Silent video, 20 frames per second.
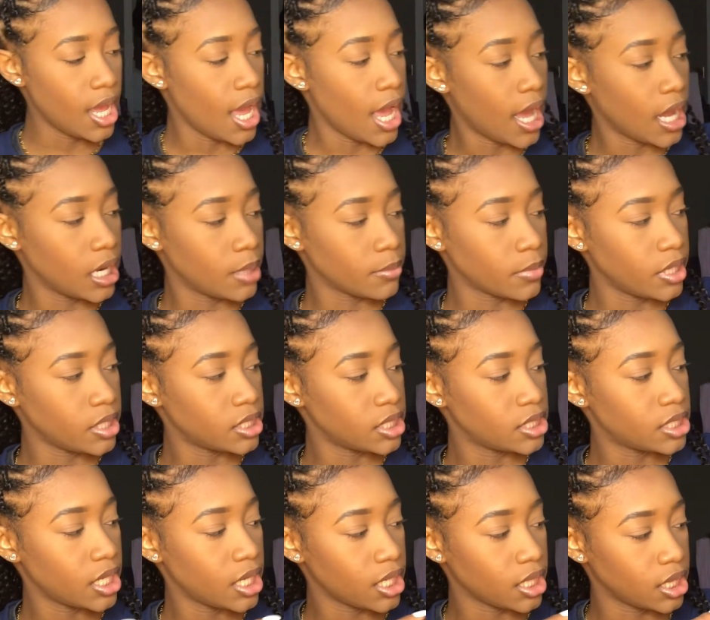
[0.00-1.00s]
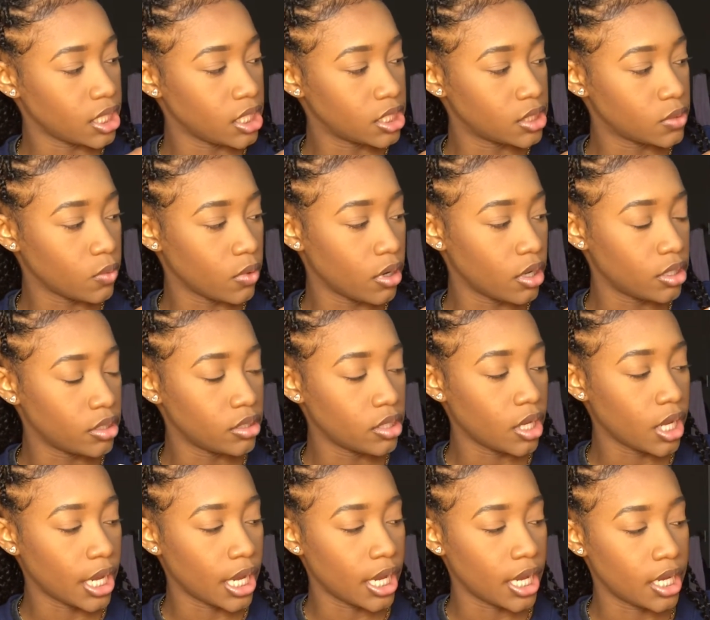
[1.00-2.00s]
And I'm going to take this one
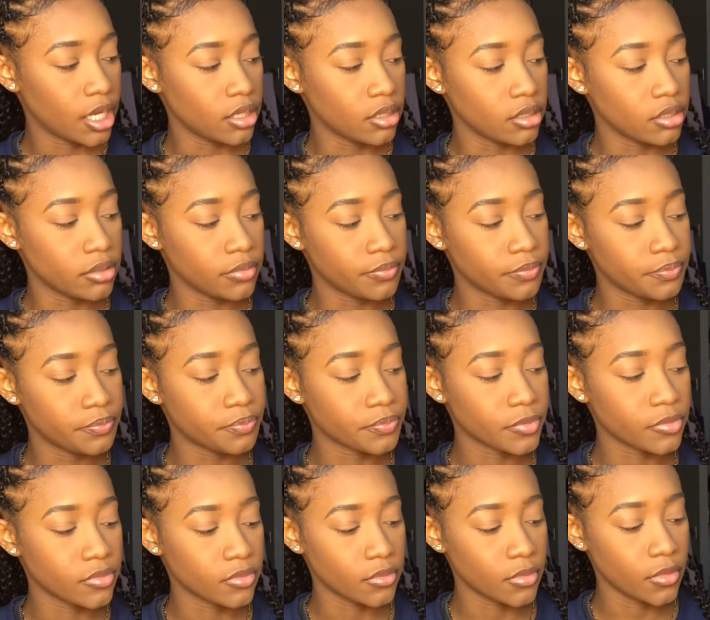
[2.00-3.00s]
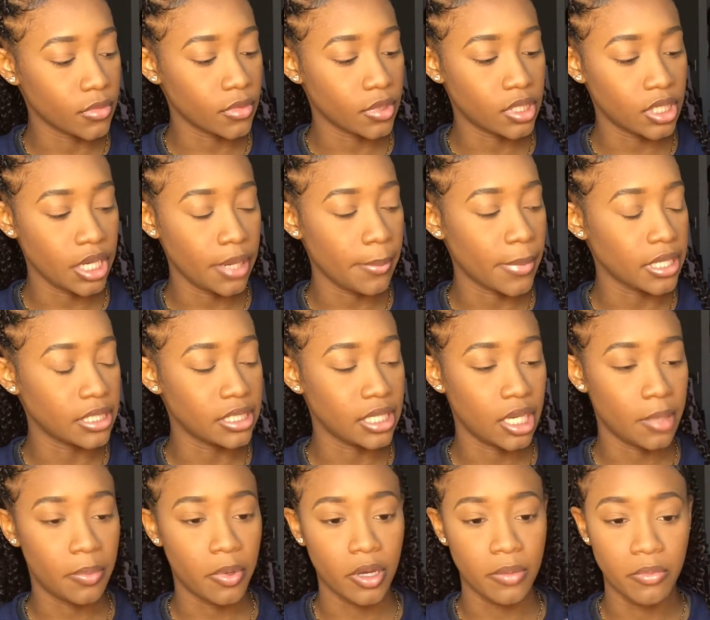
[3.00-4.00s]
and take my
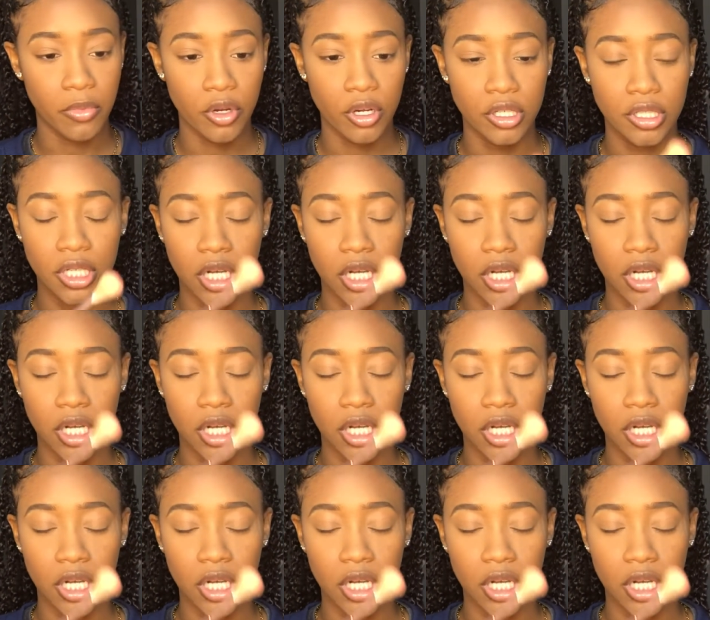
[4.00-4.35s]
tapered brush.